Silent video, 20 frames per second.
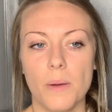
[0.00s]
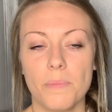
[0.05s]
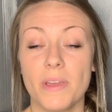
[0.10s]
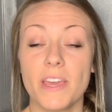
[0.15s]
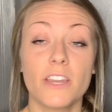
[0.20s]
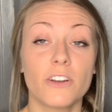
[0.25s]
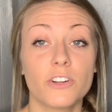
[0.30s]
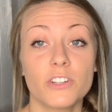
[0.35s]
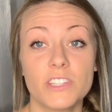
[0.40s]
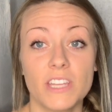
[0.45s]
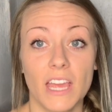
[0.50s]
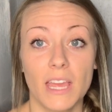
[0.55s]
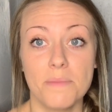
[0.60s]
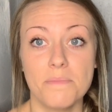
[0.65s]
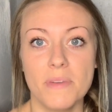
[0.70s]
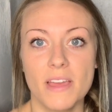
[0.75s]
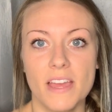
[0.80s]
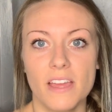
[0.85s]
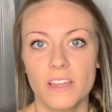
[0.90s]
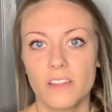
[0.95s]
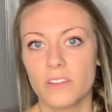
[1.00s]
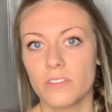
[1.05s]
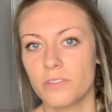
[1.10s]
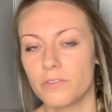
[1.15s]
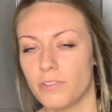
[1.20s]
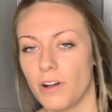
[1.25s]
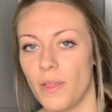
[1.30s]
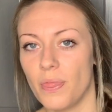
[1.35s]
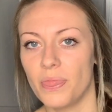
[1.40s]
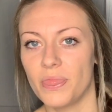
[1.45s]
entertainment,
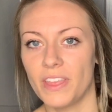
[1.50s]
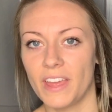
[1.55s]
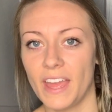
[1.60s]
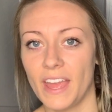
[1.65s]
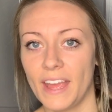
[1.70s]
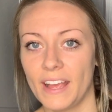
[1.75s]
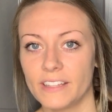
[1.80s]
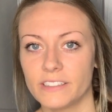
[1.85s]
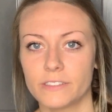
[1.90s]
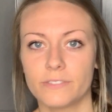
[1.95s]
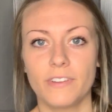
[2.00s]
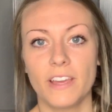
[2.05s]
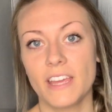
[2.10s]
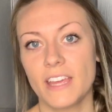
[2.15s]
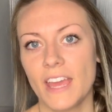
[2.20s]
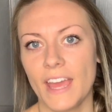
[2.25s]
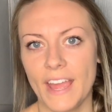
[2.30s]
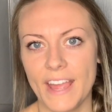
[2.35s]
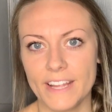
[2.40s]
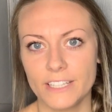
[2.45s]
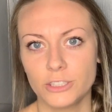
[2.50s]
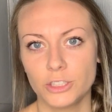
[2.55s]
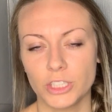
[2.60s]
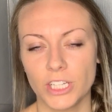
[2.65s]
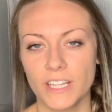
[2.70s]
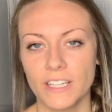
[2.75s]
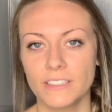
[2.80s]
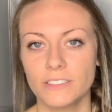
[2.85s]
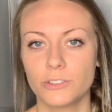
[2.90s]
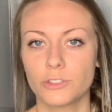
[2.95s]
fun things,
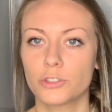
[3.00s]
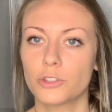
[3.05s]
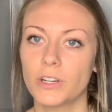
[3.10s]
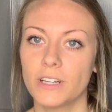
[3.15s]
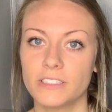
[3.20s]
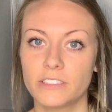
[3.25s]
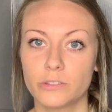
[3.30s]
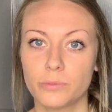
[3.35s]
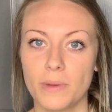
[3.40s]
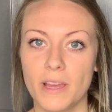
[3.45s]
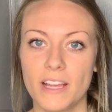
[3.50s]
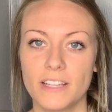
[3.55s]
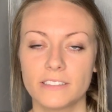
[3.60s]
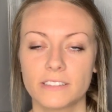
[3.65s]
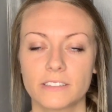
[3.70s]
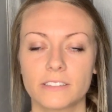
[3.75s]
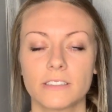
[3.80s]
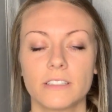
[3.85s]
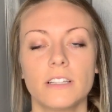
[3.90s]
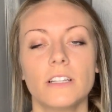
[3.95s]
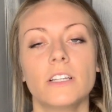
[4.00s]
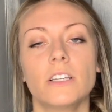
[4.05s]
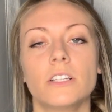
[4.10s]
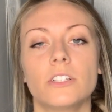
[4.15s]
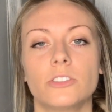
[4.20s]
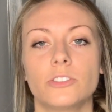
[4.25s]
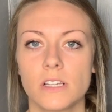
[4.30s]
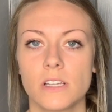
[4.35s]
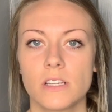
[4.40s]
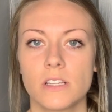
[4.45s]
vacations, Christmas.
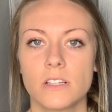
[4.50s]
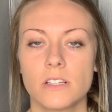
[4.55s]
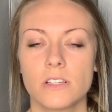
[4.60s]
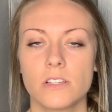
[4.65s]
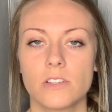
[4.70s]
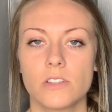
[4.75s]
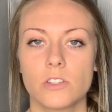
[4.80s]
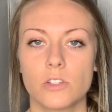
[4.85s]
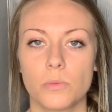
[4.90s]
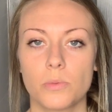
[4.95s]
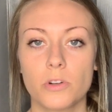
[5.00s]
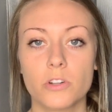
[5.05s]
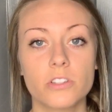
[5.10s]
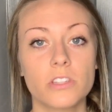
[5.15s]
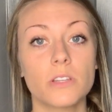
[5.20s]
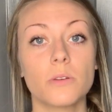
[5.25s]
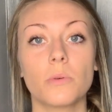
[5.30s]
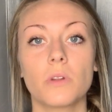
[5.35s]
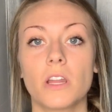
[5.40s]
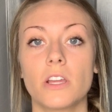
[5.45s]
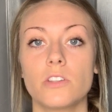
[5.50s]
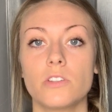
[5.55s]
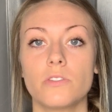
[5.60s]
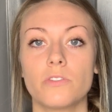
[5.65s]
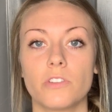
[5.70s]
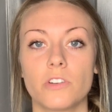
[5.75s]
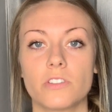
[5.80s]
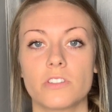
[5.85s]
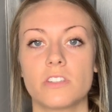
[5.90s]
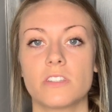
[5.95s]
So personally, what I do
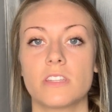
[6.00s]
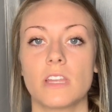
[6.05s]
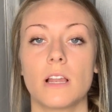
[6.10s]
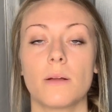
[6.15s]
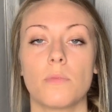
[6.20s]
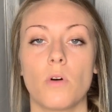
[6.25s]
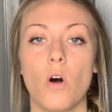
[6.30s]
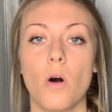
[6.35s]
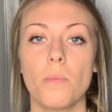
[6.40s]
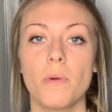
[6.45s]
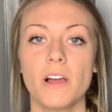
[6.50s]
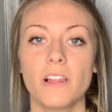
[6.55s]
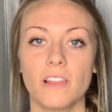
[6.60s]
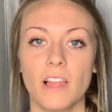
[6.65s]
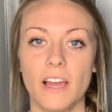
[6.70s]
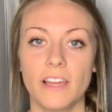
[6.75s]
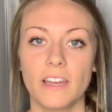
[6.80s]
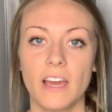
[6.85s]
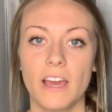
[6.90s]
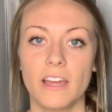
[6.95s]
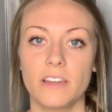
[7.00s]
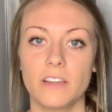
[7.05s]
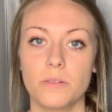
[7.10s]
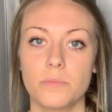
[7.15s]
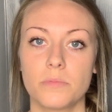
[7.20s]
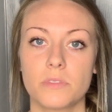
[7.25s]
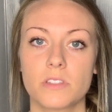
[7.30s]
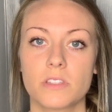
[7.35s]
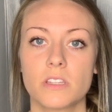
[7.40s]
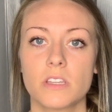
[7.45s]
first is set up all my line
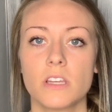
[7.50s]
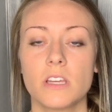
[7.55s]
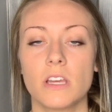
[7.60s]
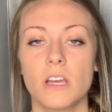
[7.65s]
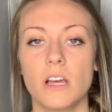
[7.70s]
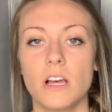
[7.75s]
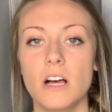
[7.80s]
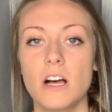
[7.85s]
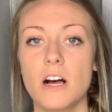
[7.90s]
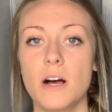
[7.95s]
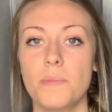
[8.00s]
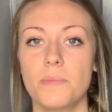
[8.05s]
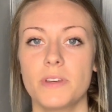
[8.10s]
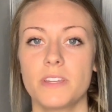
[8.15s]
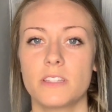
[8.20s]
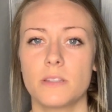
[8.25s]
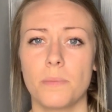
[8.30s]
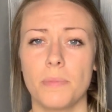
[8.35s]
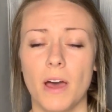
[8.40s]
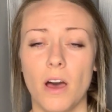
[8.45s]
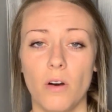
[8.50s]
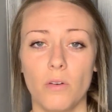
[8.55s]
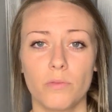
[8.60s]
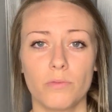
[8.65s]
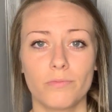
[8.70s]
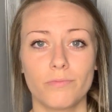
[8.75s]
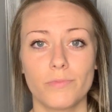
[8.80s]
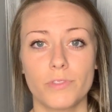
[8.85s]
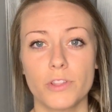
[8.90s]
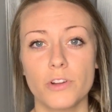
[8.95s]
items. It's about
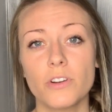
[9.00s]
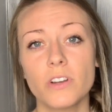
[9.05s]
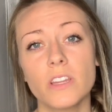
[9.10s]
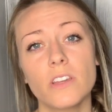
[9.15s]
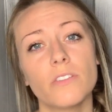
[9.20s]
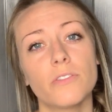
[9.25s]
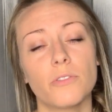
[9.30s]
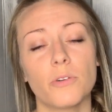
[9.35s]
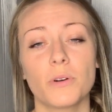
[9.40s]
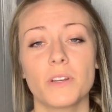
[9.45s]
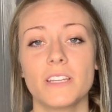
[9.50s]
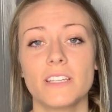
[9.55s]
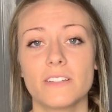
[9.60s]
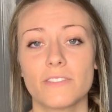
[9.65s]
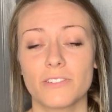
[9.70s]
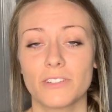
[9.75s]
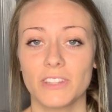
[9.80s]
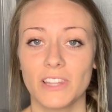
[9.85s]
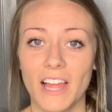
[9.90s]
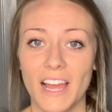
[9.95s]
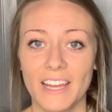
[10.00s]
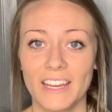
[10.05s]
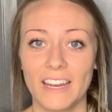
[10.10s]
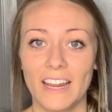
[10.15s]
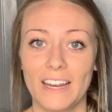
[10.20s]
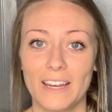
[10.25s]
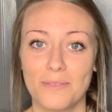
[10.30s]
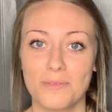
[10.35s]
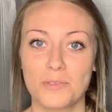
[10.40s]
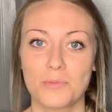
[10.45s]
30 to 40 different line
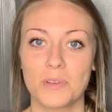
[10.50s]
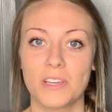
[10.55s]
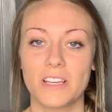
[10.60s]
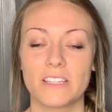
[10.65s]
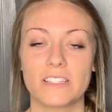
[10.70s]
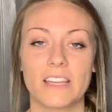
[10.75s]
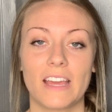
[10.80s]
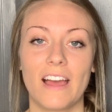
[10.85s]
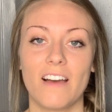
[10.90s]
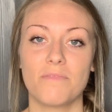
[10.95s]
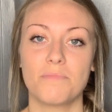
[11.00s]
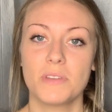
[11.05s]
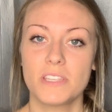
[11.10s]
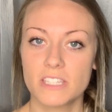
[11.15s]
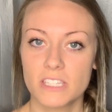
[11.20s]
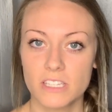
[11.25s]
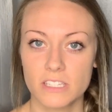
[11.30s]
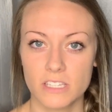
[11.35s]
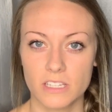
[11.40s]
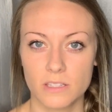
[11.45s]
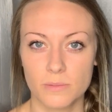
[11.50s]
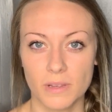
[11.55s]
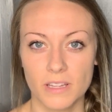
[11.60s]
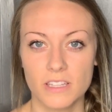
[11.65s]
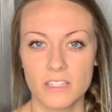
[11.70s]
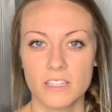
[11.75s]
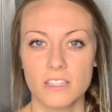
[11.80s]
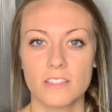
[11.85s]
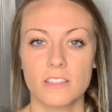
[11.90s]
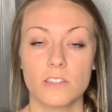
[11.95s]
items because I have business
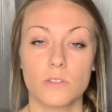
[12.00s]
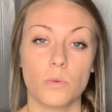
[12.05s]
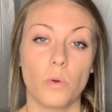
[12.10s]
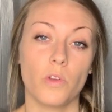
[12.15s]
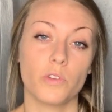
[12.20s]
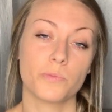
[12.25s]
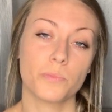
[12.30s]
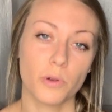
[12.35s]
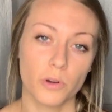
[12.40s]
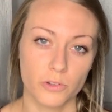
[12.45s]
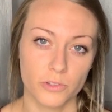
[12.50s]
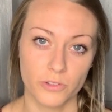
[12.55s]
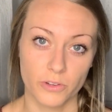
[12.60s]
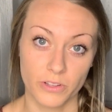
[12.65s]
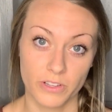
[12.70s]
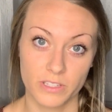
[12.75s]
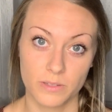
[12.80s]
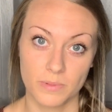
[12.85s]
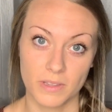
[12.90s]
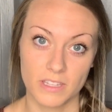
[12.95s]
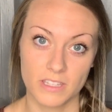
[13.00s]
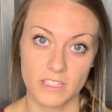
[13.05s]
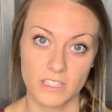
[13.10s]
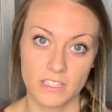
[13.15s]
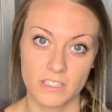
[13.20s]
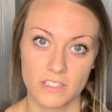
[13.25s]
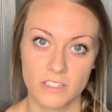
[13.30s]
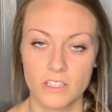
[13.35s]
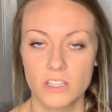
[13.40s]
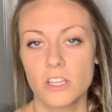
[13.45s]
expenses as well as personal
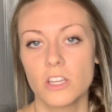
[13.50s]
expenses.